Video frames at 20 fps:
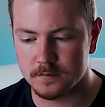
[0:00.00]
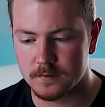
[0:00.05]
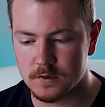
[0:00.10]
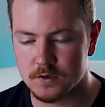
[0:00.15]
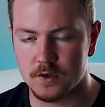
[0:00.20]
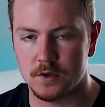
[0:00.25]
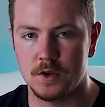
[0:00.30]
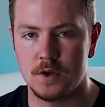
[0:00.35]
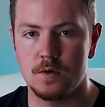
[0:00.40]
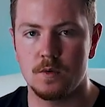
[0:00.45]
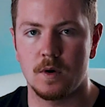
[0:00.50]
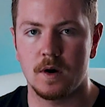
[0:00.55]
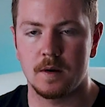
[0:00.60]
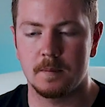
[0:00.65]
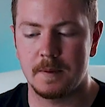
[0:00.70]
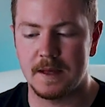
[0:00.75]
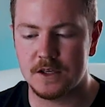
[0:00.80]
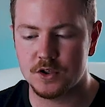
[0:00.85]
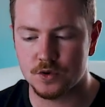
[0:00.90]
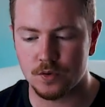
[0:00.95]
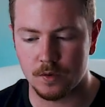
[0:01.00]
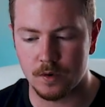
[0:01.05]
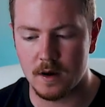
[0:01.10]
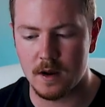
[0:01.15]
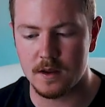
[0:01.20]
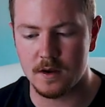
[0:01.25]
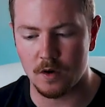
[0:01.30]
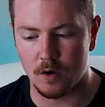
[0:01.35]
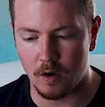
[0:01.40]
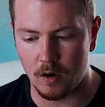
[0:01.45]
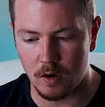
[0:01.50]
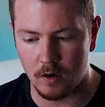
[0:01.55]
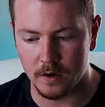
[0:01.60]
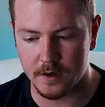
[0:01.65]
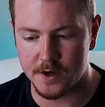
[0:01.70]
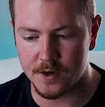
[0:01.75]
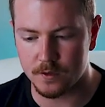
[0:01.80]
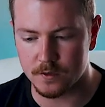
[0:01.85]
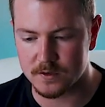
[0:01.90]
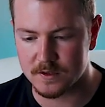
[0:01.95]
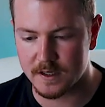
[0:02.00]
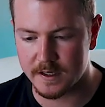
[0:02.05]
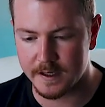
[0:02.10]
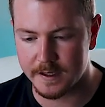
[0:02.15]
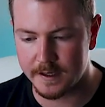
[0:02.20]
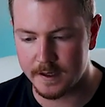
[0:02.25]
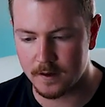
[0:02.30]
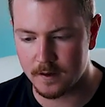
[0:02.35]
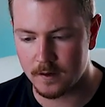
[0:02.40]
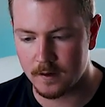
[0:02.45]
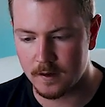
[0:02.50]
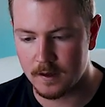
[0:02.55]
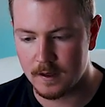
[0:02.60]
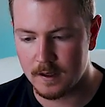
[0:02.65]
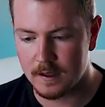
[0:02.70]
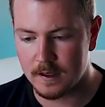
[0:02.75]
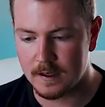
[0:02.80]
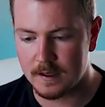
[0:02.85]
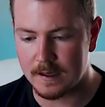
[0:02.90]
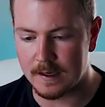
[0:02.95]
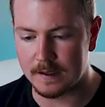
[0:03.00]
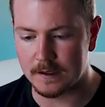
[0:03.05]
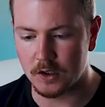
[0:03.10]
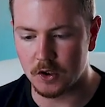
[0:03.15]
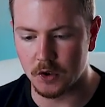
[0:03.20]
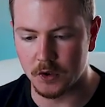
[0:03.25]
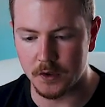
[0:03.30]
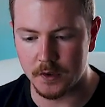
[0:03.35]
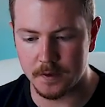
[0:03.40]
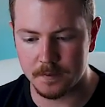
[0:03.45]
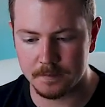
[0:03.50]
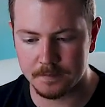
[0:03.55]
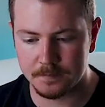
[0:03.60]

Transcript: So you want to make sure that your audio is clear and good